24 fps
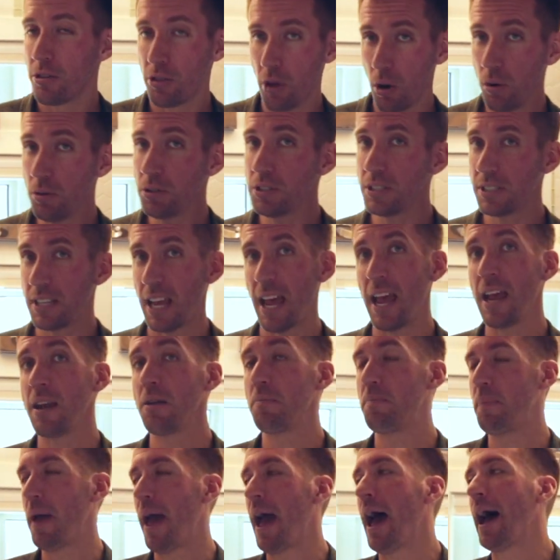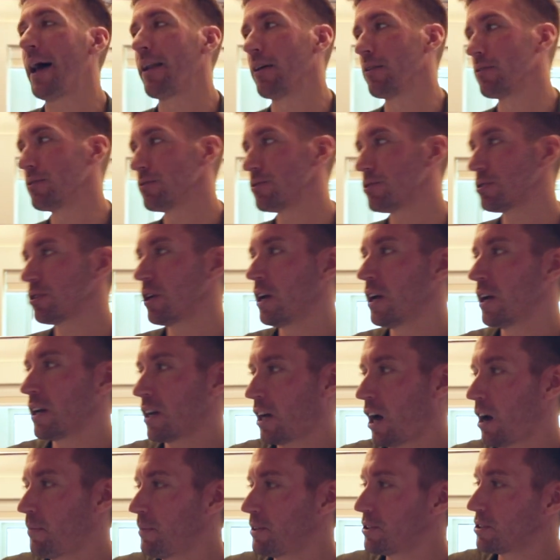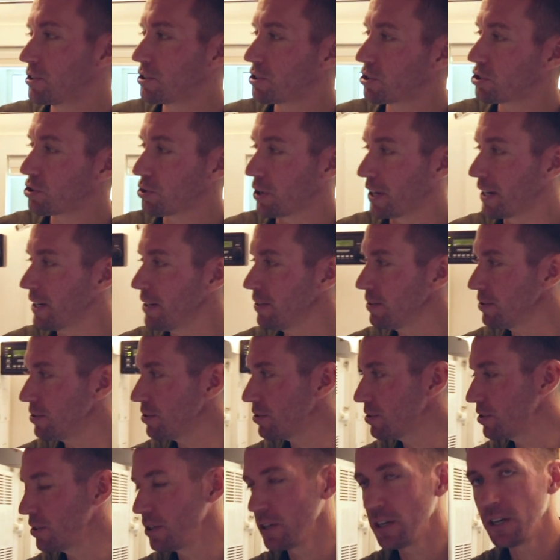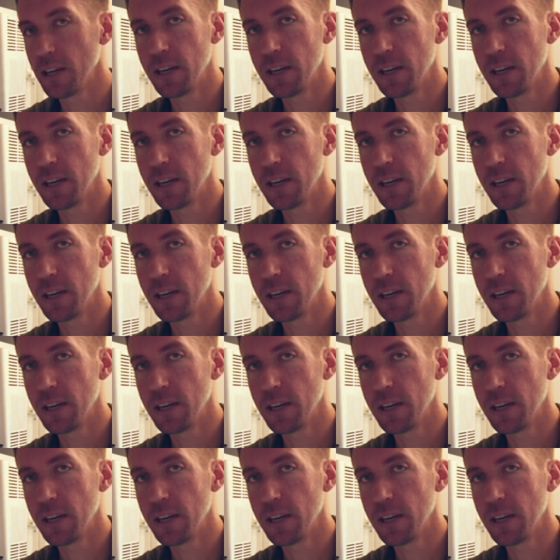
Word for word: Those 10 panels come in strings